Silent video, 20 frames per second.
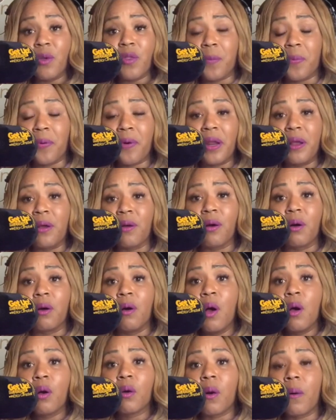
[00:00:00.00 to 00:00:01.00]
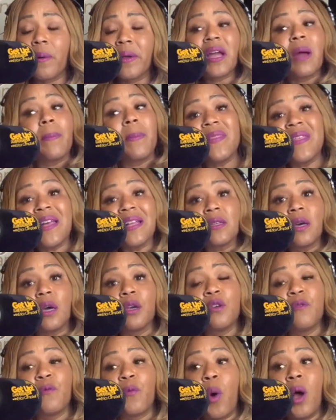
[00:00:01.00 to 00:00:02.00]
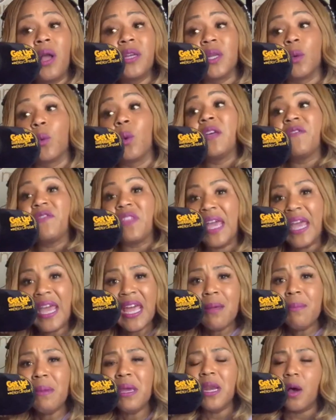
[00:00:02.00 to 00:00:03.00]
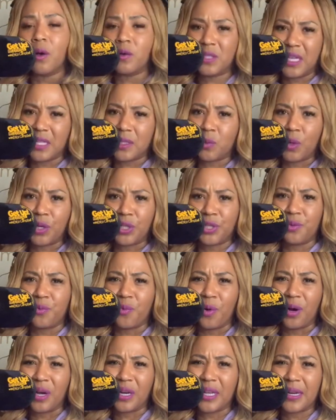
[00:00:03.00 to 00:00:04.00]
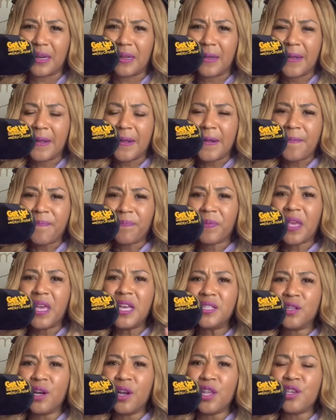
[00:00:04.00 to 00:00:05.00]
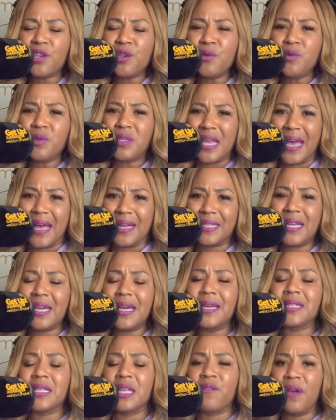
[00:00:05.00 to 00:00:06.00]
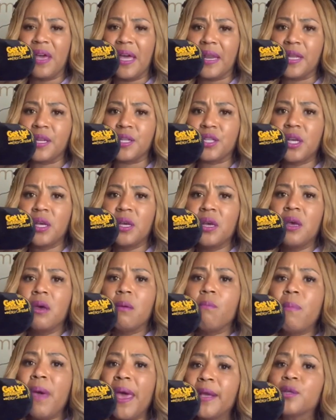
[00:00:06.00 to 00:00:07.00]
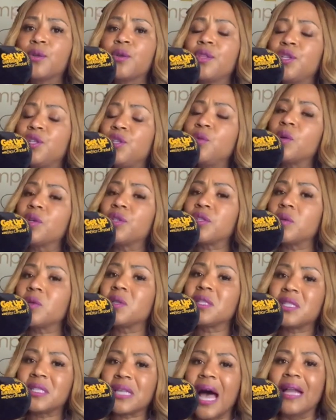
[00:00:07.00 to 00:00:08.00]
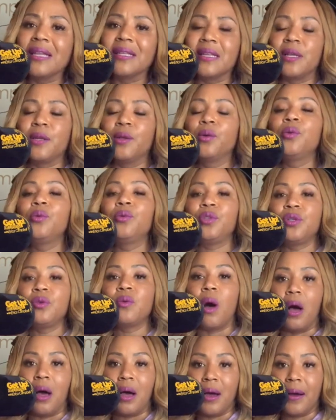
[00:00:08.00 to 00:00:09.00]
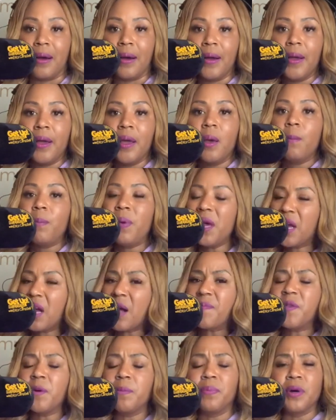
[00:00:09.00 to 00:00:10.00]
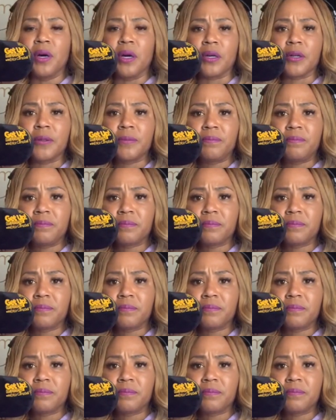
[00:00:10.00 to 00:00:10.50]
were the pretty girl growing up and that's all you've wanted. Well, if the enemy knows that's what you wanted, he's going to use that to his advantage. Make sure that you are so solid in who you are. Pick up the book